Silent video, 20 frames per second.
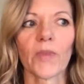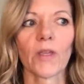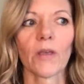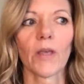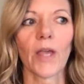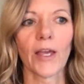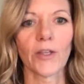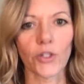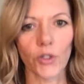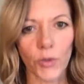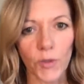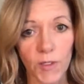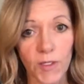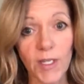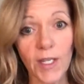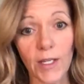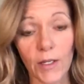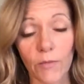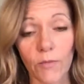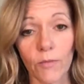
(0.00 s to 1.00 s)
as you'll
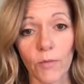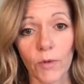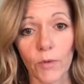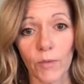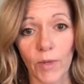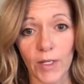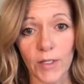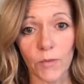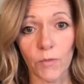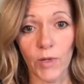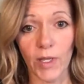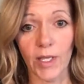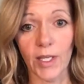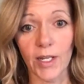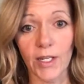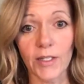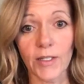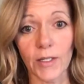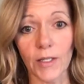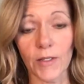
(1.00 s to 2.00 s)
see, as we get
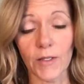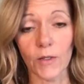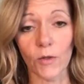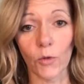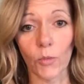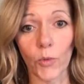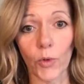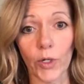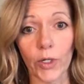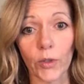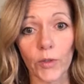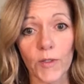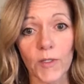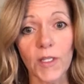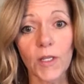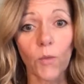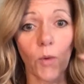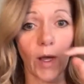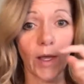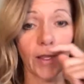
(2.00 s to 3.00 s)
into this a little more, you'll see
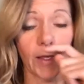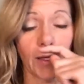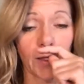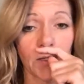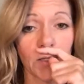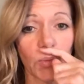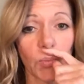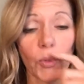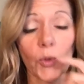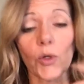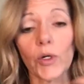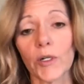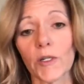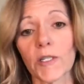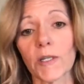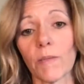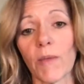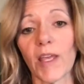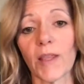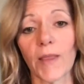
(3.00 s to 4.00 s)
why it's important
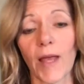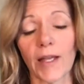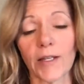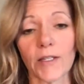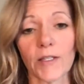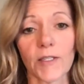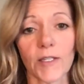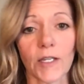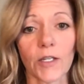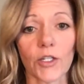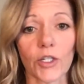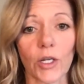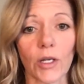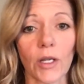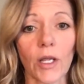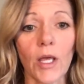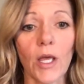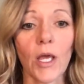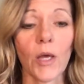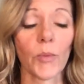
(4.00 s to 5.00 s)
to make that distinction
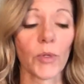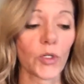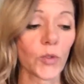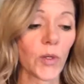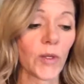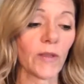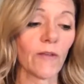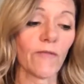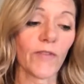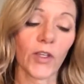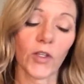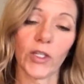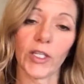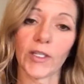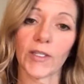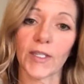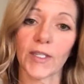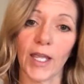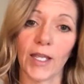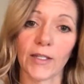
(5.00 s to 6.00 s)
between the feeling
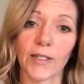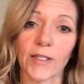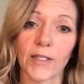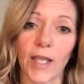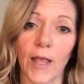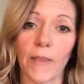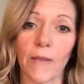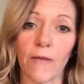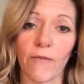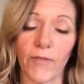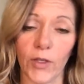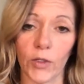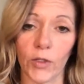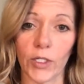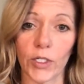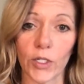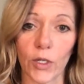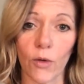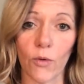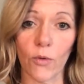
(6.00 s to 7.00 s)
states and the feeling
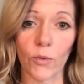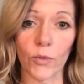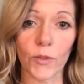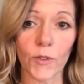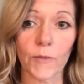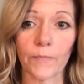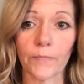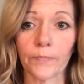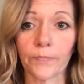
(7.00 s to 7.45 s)
tones.